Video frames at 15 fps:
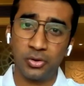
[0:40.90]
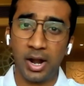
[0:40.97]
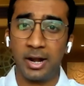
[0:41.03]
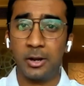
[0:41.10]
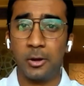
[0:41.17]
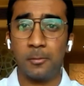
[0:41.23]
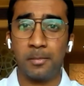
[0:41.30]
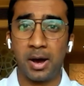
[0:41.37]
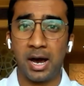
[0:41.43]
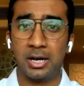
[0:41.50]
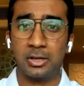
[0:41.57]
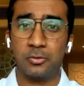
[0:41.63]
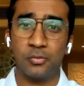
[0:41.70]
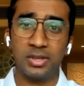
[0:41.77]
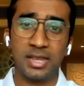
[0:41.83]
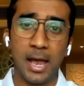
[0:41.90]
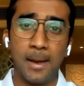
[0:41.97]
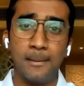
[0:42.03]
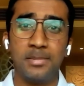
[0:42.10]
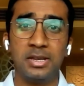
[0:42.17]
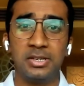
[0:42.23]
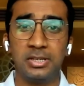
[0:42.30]
tread your path with
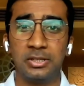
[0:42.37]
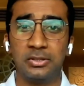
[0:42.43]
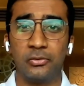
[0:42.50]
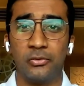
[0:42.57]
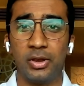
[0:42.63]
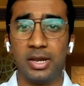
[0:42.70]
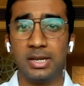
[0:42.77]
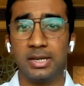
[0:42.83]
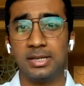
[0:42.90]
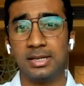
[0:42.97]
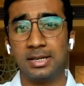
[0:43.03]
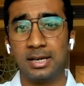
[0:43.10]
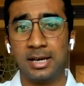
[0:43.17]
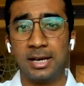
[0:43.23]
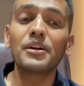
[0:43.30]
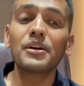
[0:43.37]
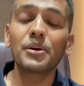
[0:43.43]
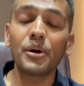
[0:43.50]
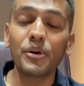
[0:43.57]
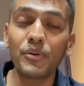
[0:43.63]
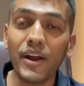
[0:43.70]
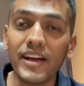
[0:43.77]
ambitious feet.
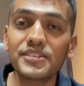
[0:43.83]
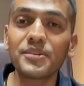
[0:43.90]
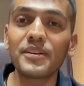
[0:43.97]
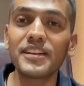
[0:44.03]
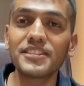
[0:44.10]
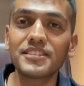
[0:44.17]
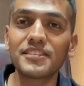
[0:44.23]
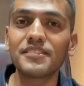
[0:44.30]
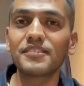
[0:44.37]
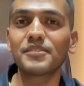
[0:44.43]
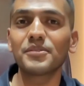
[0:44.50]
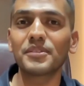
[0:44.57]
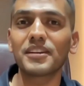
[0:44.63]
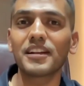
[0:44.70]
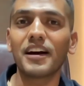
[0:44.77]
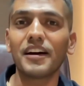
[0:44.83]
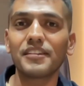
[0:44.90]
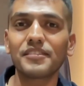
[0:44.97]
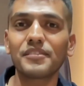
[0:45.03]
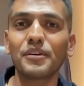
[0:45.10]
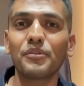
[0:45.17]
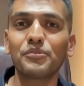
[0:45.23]
Congratulations to the
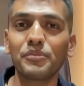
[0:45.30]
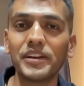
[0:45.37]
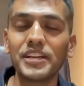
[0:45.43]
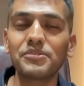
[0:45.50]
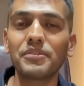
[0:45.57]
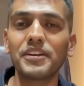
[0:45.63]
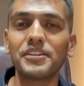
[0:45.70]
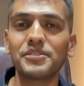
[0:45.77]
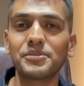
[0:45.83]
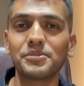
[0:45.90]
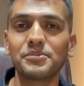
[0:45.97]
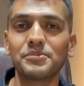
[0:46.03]
class of 2022.